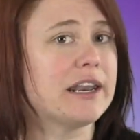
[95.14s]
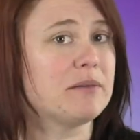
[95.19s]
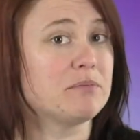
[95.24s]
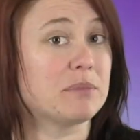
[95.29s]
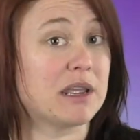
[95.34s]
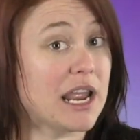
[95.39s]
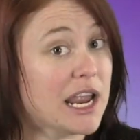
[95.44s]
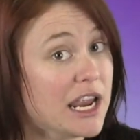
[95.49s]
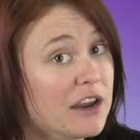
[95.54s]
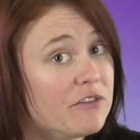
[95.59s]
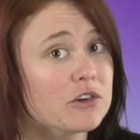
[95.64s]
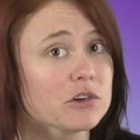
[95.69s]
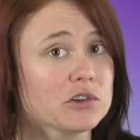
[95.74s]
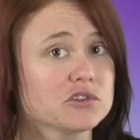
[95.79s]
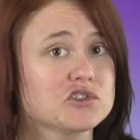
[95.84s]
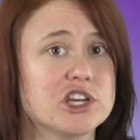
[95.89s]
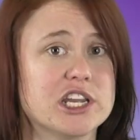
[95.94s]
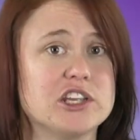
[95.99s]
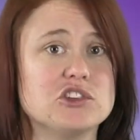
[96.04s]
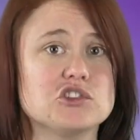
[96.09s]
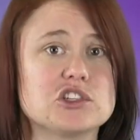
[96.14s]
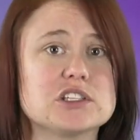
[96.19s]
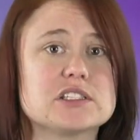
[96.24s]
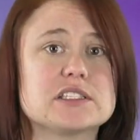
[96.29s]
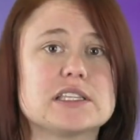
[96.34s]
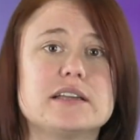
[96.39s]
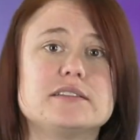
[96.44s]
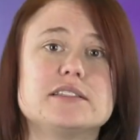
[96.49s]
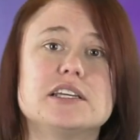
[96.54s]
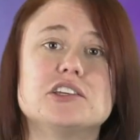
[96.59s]
and behavioral
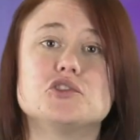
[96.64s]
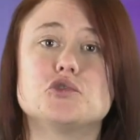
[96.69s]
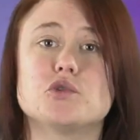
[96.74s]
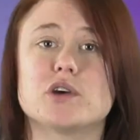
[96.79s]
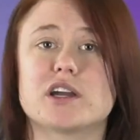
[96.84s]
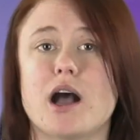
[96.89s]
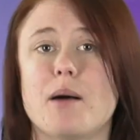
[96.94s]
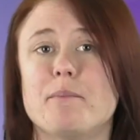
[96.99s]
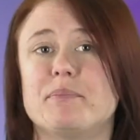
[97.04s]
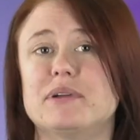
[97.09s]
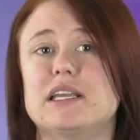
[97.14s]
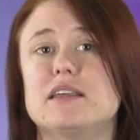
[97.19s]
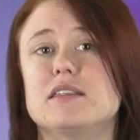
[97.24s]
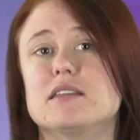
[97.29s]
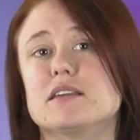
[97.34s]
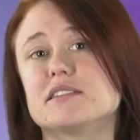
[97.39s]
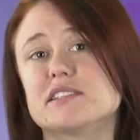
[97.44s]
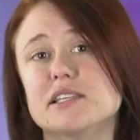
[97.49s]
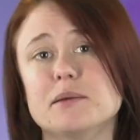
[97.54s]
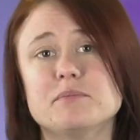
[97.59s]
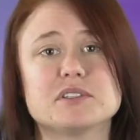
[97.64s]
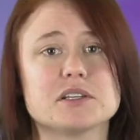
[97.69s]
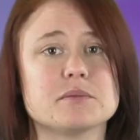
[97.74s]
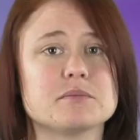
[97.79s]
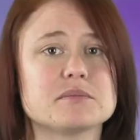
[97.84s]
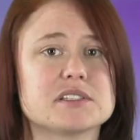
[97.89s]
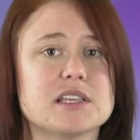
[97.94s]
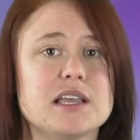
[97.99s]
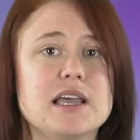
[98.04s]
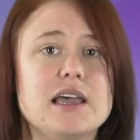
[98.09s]
changes that tend to accompany these
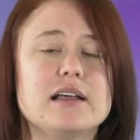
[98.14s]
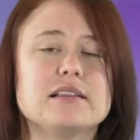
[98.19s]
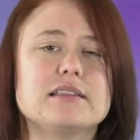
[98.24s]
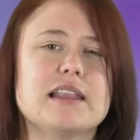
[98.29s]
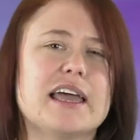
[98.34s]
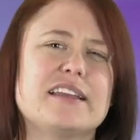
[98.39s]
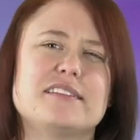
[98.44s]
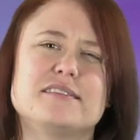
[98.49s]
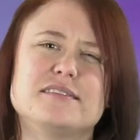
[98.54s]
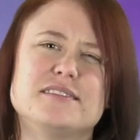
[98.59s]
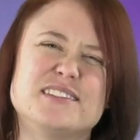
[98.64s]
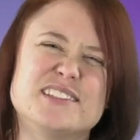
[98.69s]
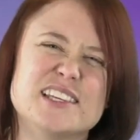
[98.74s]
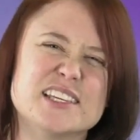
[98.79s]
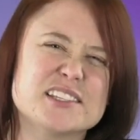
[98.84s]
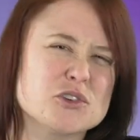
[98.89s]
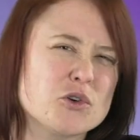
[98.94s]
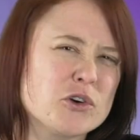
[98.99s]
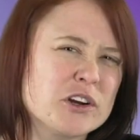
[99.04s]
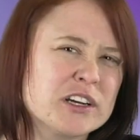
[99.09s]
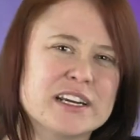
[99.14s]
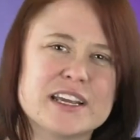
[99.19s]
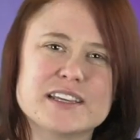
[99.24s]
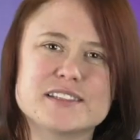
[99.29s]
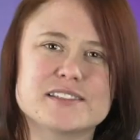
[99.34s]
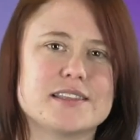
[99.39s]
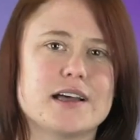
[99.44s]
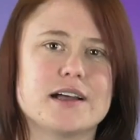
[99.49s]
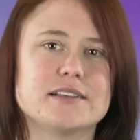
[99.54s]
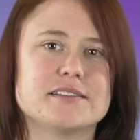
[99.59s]
symptoms, like
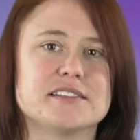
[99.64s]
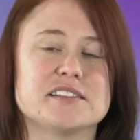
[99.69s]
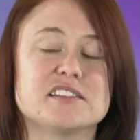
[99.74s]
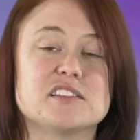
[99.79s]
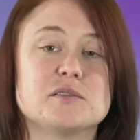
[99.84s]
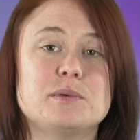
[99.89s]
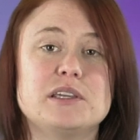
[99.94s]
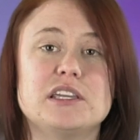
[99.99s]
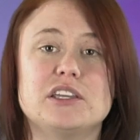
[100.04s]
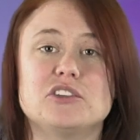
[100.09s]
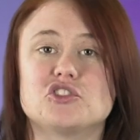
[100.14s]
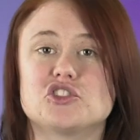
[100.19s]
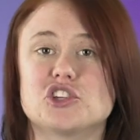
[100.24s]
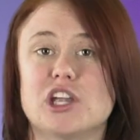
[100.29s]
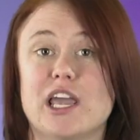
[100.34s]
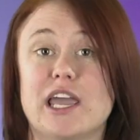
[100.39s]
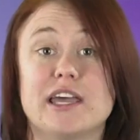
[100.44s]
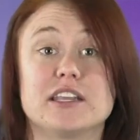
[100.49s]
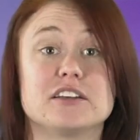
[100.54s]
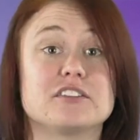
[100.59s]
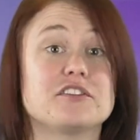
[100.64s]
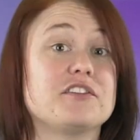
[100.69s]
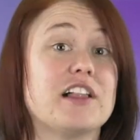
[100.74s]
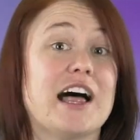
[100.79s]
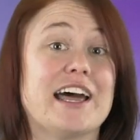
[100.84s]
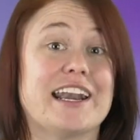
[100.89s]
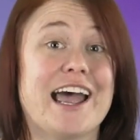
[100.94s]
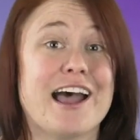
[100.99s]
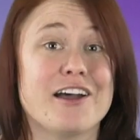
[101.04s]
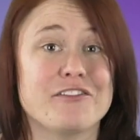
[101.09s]
disorganized thoughts and speech and
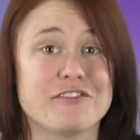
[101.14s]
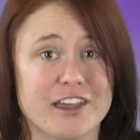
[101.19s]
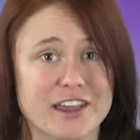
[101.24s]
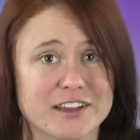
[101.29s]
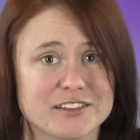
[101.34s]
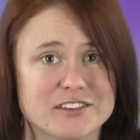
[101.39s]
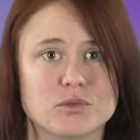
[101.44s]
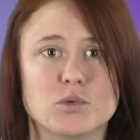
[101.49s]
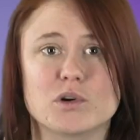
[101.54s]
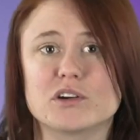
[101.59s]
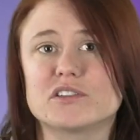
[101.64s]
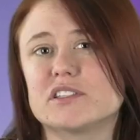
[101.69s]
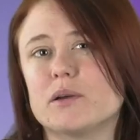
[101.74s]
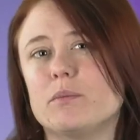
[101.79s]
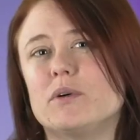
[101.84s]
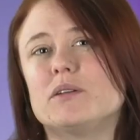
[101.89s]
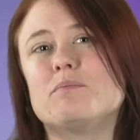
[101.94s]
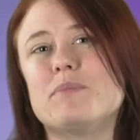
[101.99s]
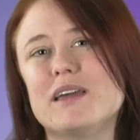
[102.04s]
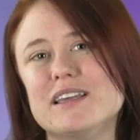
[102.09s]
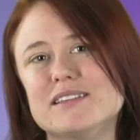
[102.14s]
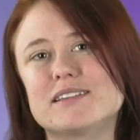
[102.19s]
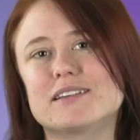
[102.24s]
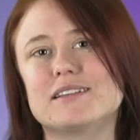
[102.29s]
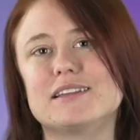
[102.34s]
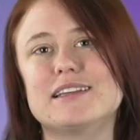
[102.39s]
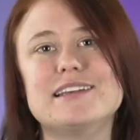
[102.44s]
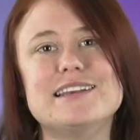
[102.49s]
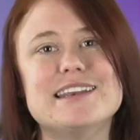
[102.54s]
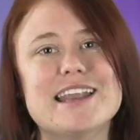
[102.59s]
flat affect, where someone
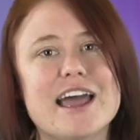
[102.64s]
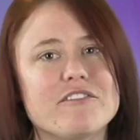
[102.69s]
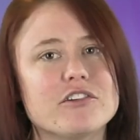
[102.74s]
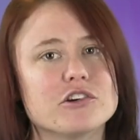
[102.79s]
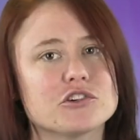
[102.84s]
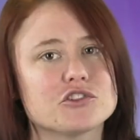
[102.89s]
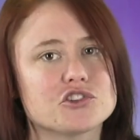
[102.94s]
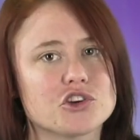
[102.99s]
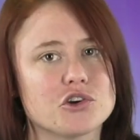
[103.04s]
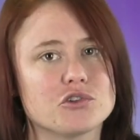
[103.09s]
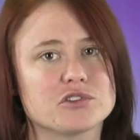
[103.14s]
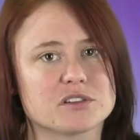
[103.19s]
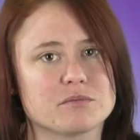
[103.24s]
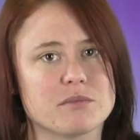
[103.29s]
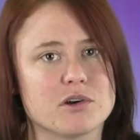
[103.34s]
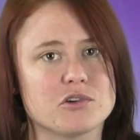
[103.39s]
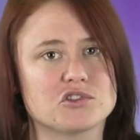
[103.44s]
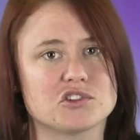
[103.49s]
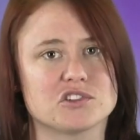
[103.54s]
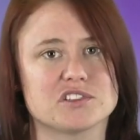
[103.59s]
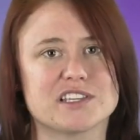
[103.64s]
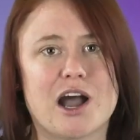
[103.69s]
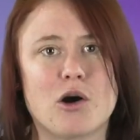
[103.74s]
basically never shows emotions